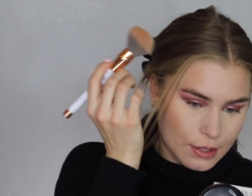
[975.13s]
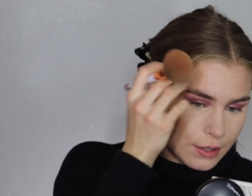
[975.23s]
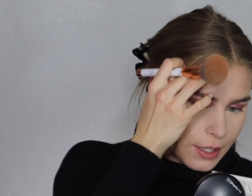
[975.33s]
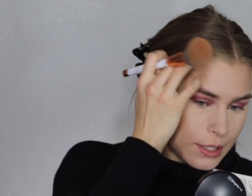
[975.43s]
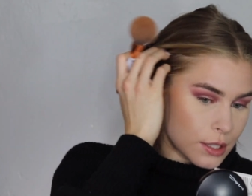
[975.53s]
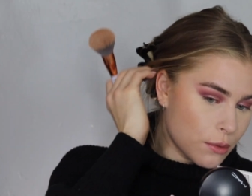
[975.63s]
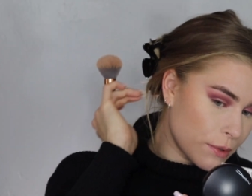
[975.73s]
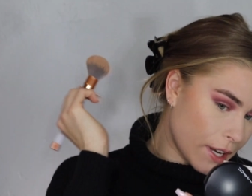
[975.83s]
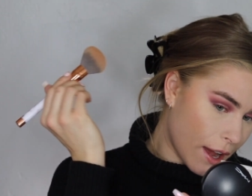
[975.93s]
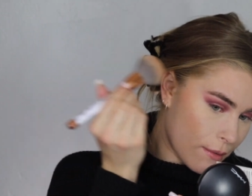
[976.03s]
Okay, so
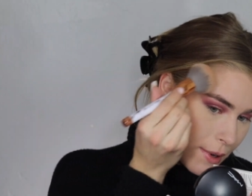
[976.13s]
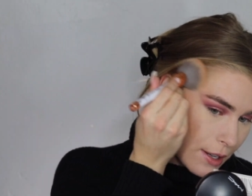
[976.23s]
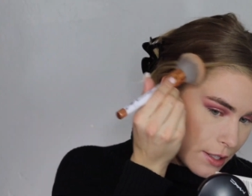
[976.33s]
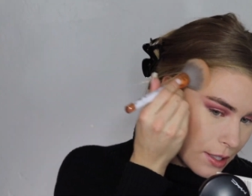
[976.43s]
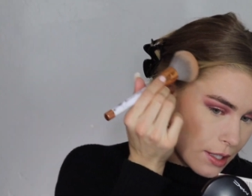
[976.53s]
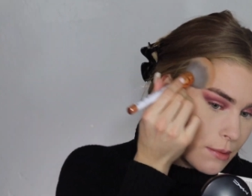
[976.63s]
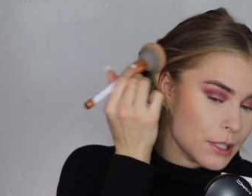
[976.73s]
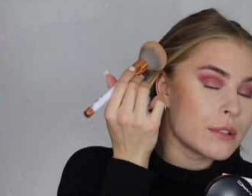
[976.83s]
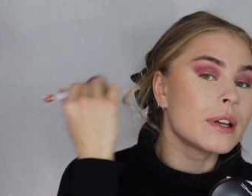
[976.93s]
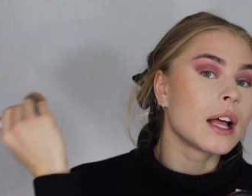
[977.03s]
now we're just gonna be
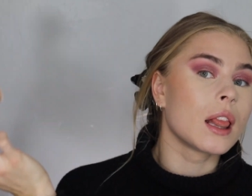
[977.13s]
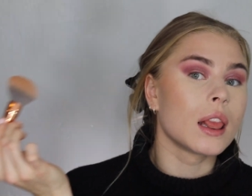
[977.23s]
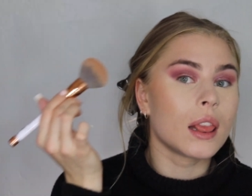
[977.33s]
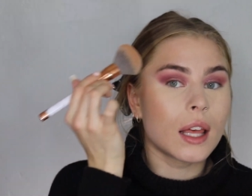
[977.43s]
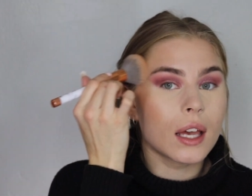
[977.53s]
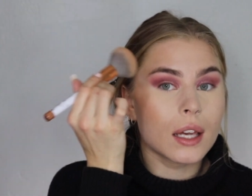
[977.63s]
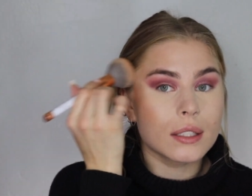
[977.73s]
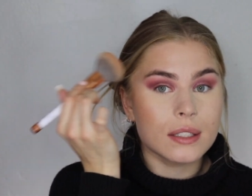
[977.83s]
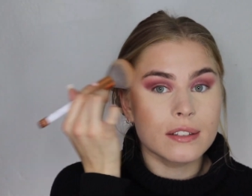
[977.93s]
doing a lot